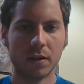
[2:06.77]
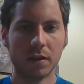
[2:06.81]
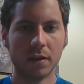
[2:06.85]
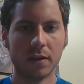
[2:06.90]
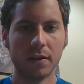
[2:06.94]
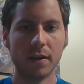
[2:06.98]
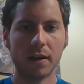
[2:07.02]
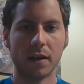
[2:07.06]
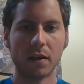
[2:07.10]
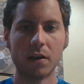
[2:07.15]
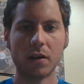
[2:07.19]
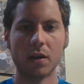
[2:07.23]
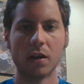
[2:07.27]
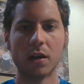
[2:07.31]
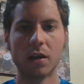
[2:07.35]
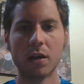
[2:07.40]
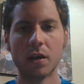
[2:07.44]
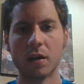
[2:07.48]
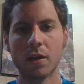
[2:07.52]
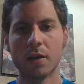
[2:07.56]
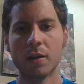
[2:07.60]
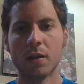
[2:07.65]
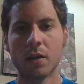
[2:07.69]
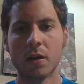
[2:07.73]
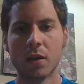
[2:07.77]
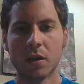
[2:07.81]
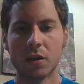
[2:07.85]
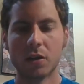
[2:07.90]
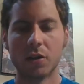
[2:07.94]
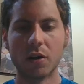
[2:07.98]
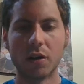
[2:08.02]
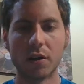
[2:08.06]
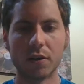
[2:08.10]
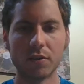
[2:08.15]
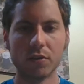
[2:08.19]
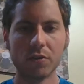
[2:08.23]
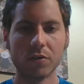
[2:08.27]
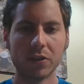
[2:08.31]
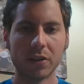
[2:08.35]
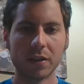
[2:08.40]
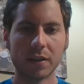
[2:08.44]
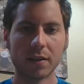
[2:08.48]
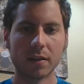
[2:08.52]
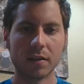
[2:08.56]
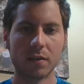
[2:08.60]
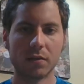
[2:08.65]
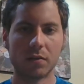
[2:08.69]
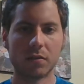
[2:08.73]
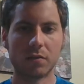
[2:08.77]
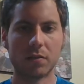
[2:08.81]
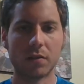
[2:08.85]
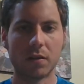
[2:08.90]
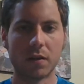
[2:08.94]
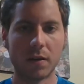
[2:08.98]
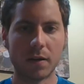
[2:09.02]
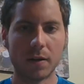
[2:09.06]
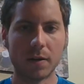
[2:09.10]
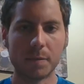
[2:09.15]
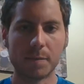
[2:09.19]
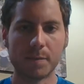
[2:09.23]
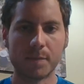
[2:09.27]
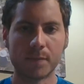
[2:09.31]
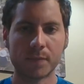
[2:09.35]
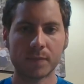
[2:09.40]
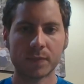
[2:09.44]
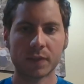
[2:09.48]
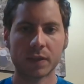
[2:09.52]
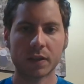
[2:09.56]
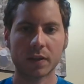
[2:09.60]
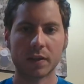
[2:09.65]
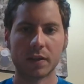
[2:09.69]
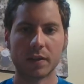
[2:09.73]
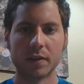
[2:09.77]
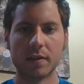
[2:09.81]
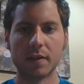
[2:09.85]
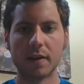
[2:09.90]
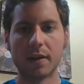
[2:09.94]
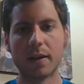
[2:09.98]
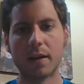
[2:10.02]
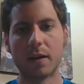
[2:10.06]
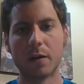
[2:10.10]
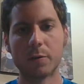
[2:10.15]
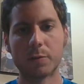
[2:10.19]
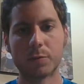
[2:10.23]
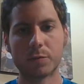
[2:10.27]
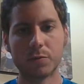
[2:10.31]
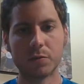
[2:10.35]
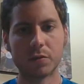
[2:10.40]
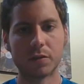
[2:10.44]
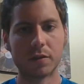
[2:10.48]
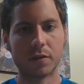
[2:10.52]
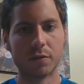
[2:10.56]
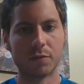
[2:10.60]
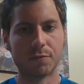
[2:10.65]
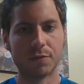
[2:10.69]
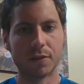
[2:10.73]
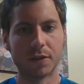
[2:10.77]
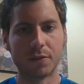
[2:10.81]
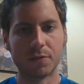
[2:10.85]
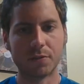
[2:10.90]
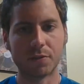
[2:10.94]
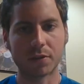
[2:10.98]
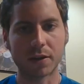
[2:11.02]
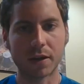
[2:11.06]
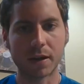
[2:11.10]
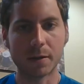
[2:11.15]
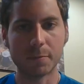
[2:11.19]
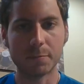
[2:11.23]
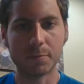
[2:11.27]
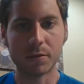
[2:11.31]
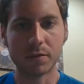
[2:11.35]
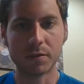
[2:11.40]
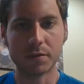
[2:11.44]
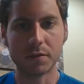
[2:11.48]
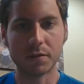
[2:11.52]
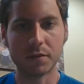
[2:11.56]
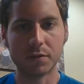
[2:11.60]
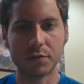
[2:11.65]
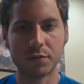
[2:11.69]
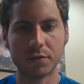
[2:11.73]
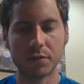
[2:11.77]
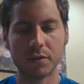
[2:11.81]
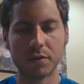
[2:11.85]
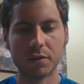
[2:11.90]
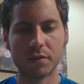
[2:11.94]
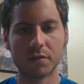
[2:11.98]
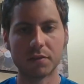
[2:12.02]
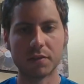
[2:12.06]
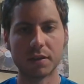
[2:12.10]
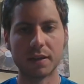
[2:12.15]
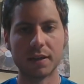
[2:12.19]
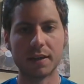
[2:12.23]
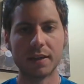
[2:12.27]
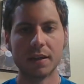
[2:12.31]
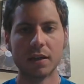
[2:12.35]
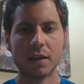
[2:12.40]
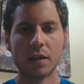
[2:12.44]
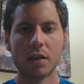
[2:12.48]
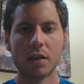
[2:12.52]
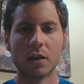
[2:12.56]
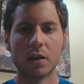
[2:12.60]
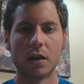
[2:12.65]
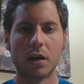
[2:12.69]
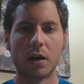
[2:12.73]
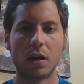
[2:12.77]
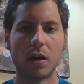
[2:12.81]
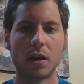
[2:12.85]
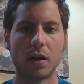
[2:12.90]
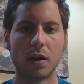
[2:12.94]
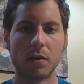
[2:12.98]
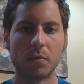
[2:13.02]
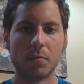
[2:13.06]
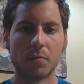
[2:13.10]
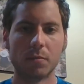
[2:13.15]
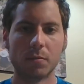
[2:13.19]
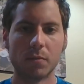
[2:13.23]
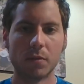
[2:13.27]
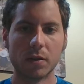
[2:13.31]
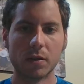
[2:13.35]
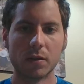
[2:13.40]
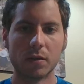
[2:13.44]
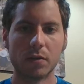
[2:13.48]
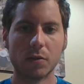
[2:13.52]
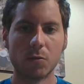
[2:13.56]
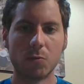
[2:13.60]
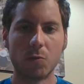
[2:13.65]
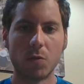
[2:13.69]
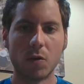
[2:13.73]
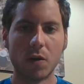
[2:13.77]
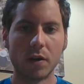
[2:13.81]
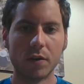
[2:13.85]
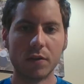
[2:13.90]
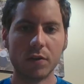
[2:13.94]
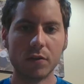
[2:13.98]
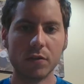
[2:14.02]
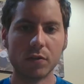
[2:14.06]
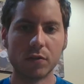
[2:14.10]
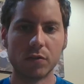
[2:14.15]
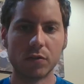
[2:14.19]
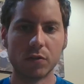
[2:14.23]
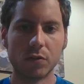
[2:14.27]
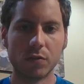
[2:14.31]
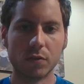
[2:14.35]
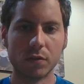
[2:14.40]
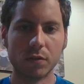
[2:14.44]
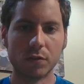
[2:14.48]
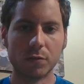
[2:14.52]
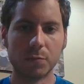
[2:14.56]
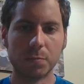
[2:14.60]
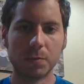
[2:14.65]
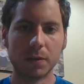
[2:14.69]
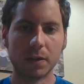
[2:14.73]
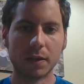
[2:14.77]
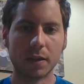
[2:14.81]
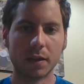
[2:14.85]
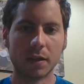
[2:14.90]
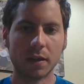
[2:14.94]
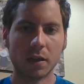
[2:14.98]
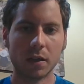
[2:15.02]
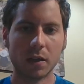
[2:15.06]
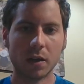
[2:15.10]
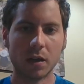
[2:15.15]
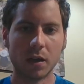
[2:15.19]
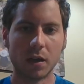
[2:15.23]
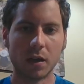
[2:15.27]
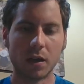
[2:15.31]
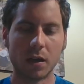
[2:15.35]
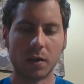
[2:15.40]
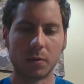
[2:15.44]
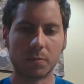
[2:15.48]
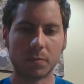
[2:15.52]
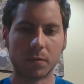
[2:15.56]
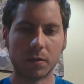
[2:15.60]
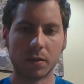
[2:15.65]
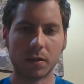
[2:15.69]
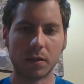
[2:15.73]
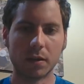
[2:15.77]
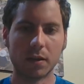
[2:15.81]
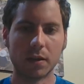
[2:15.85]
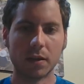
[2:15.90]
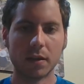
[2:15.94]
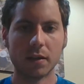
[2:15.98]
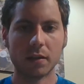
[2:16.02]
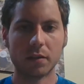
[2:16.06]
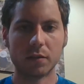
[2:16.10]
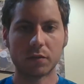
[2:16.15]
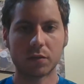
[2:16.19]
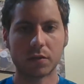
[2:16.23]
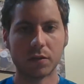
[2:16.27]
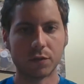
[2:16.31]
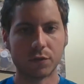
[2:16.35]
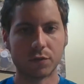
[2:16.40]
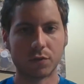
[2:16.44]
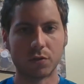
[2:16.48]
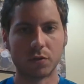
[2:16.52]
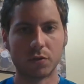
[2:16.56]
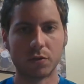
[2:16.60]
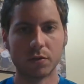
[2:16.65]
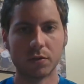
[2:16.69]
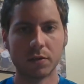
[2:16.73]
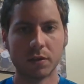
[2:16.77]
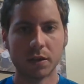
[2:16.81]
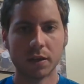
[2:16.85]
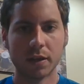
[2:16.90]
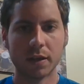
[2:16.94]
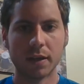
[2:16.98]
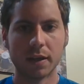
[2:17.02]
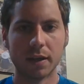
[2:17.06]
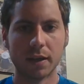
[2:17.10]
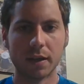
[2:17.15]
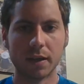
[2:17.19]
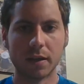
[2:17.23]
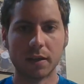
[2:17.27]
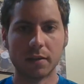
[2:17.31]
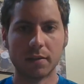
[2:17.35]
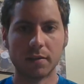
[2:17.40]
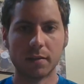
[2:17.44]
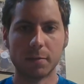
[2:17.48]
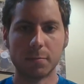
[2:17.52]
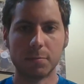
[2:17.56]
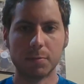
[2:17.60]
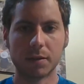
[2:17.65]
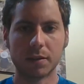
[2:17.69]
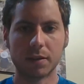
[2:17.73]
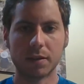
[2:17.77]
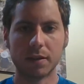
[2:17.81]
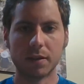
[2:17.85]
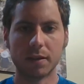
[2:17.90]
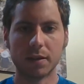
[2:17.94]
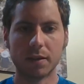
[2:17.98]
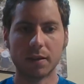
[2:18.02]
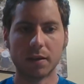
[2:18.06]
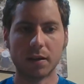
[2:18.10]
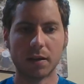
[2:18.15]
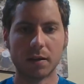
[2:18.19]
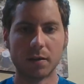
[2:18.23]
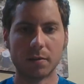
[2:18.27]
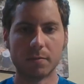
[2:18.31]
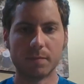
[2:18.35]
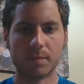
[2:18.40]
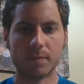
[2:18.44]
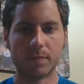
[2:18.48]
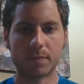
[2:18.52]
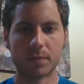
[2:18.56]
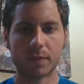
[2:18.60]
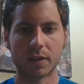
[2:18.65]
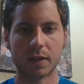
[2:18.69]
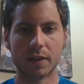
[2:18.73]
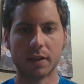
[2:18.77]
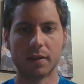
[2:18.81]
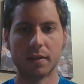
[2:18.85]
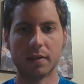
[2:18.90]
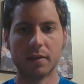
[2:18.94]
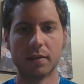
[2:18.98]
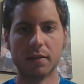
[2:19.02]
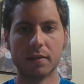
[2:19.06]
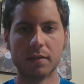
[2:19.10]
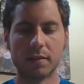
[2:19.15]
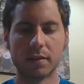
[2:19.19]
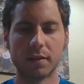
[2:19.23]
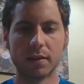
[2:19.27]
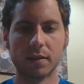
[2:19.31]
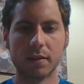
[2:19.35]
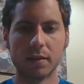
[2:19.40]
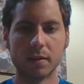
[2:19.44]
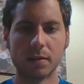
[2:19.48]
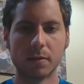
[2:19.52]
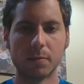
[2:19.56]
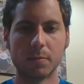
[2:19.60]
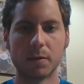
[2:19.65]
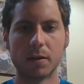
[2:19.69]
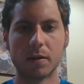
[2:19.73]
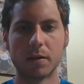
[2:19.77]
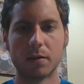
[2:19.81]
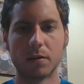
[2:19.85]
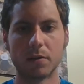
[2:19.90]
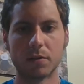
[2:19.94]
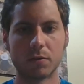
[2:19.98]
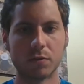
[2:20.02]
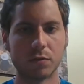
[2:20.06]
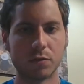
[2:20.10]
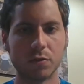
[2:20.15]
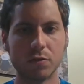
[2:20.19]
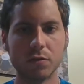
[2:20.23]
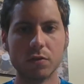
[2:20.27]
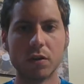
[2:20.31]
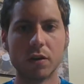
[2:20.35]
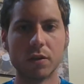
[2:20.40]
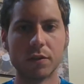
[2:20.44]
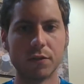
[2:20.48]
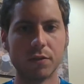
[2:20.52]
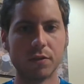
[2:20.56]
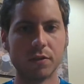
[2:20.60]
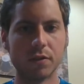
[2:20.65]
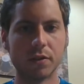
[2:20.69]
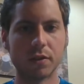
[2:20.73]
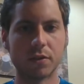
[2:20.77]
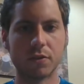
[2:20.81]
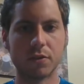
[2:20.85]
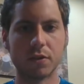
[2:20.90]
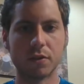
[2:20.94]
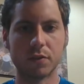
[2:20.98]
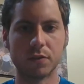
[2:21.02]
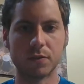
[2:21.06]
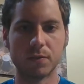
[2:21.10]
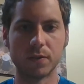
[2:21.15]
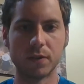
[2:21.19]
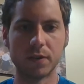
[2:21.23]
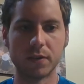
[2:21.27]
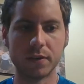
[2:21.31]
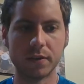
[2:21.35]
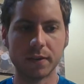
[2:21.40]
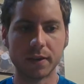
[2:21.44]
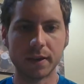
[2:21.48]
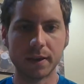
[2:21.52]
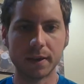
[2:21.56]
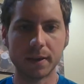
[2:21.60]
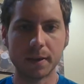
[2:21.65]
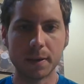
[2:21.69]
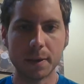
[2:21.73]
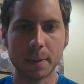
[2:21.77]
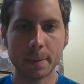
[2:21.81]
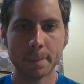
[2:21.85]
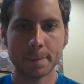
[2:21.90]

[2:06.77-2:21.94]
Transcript: Now, the other thing is that helps with the flavor composition is that the water is always being it's controlled, and typically it is heated about 200 degrees Fahrenheit,